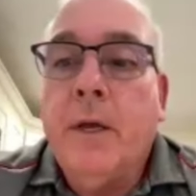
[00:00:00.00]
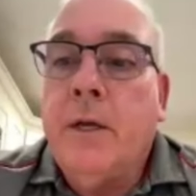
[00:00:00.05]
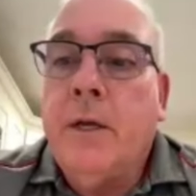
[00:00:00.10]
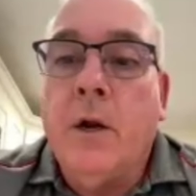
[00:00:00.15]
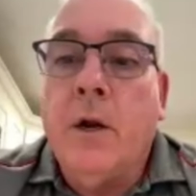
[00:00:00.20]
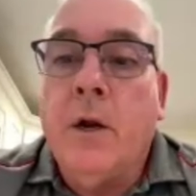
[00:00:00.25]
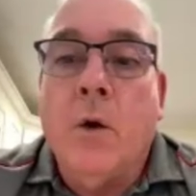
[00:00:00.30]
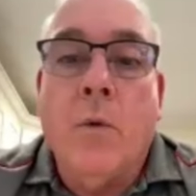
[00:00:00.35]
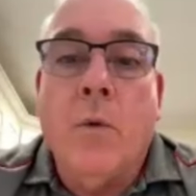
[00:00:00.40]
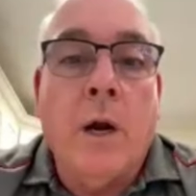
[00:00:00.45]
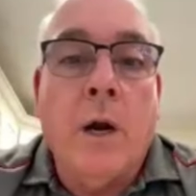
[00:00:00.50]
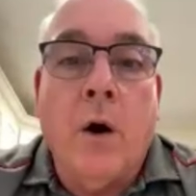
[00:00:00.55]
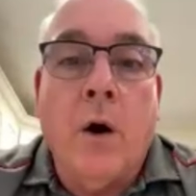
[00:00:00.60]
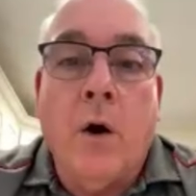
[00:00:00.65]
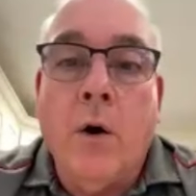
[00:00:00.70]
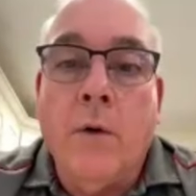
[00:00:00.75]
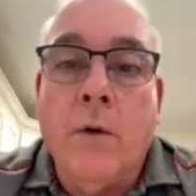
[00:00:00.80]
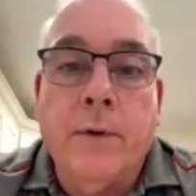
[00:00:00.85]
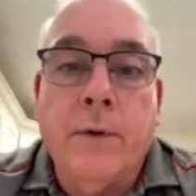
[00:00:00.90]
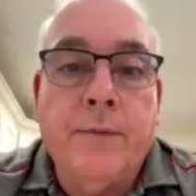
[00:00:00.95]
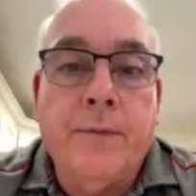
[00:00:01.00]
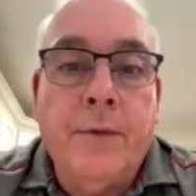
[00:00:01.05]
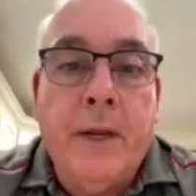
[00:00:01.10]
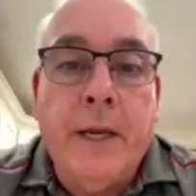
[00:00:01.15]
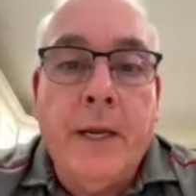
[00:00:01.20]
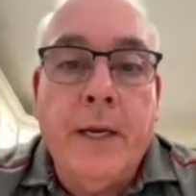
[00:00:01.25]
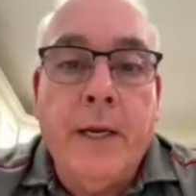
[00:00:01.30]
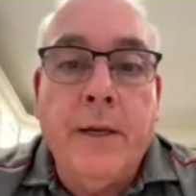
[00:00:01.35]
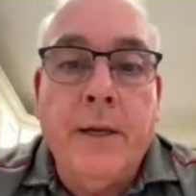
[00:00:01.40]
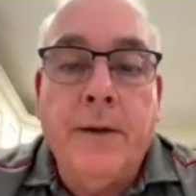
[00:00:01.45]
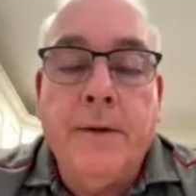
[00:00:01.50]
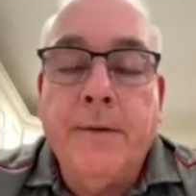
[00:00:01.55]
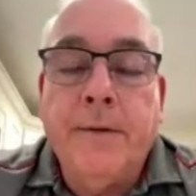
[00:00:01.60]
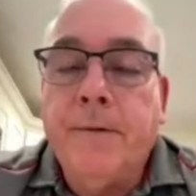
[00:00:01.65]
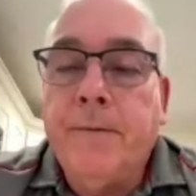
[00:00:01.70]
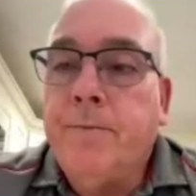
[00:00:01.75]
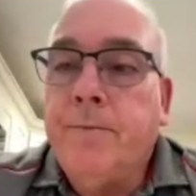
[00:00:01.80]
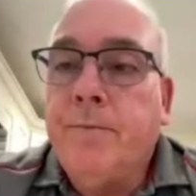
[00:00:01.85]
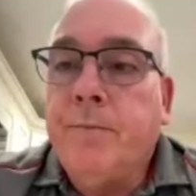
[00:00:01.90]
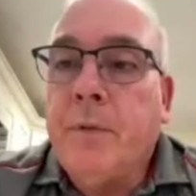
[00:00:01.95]
You don't want to overfeed,
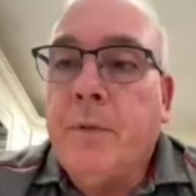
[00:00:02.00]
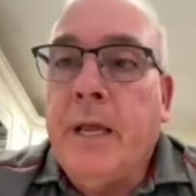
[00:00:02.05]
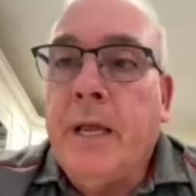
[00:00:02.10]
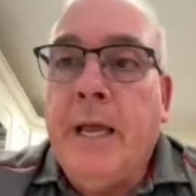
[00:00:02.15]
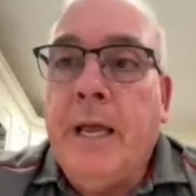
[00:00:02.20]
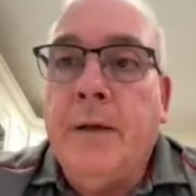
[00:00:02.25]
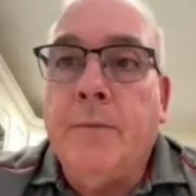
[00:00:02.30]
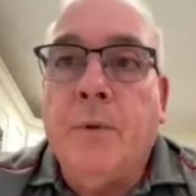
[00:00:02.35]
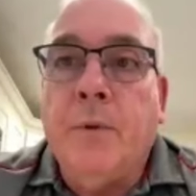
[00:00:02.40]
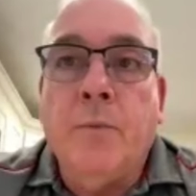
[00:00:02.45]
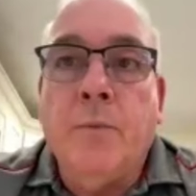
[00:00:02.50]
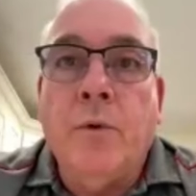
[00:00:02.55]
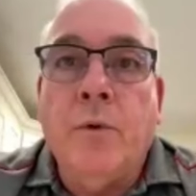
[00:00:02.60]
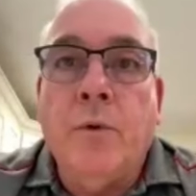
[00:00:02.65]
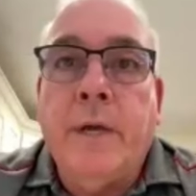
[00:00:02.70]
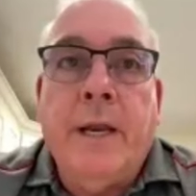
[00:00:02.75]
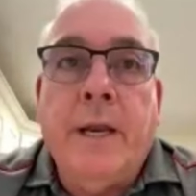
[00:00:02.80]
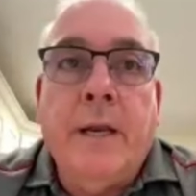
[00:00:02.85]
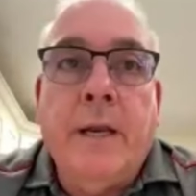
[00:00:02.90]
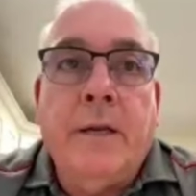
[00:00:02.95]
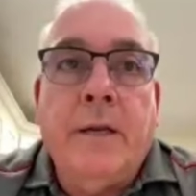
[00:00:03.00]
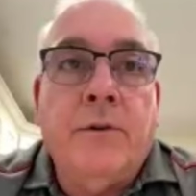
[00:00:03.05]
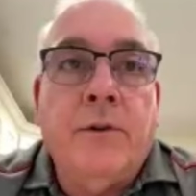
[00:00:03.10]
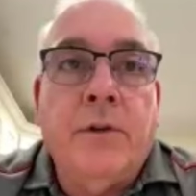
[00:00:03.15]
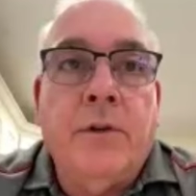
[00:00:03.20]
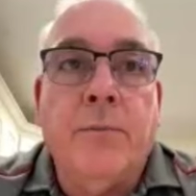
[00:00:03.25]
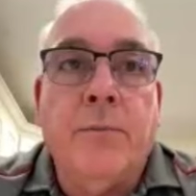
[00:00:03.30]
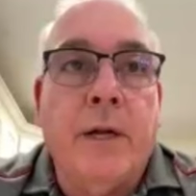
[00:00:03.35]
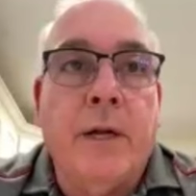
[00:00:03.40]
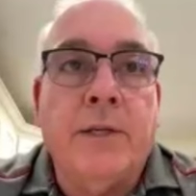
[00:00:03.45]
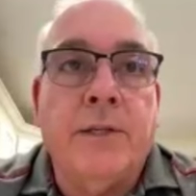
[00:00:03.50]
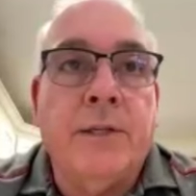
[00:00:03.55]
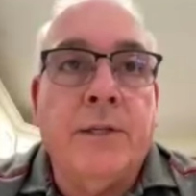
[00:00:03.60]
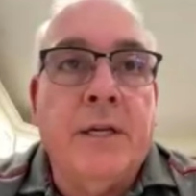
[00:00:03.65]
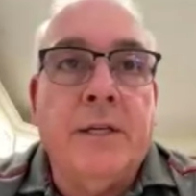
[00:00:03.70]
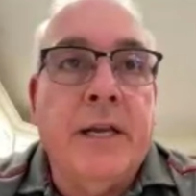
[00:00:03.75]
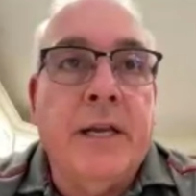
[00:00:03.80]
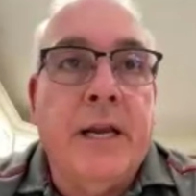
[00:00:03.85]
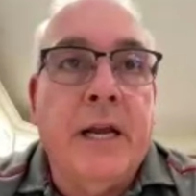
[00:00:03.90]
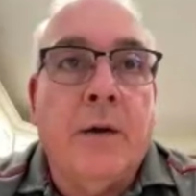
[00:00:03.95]
and we won't get into too much
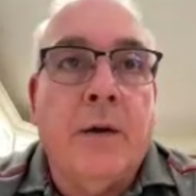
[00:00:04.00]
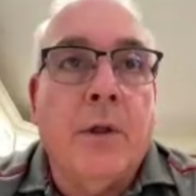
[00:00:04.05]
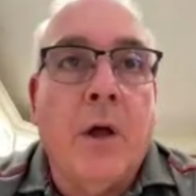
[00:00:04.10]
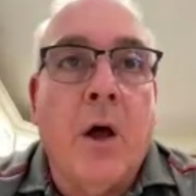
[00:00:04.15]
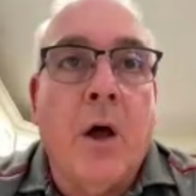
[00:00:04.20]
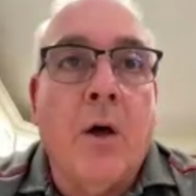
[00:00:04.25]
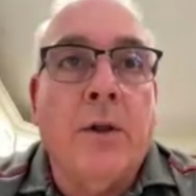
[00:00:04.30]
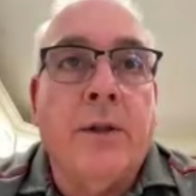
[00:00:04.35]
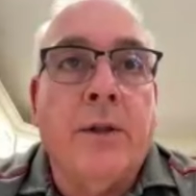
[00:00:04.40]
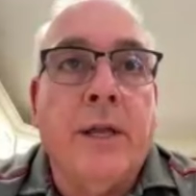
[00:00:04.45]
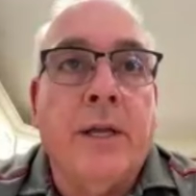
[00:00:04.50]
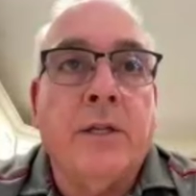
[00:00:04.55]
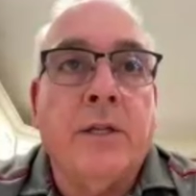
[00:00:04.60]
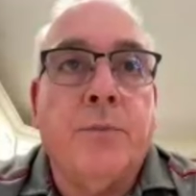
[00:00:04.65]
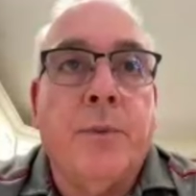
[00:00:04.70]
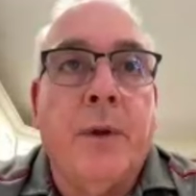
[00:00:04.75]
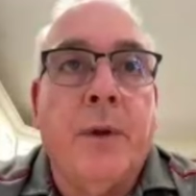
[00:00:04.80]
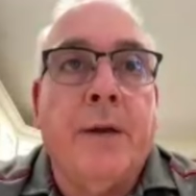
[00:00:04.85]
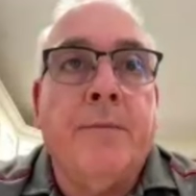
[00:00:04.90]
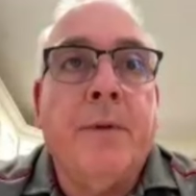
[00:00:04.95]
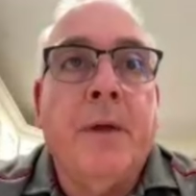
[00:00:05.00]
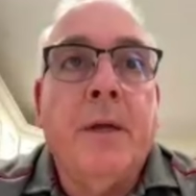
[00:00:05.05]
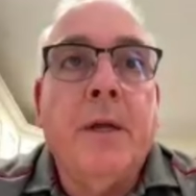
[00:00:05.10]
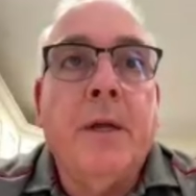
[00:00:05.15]
detail with all of this, but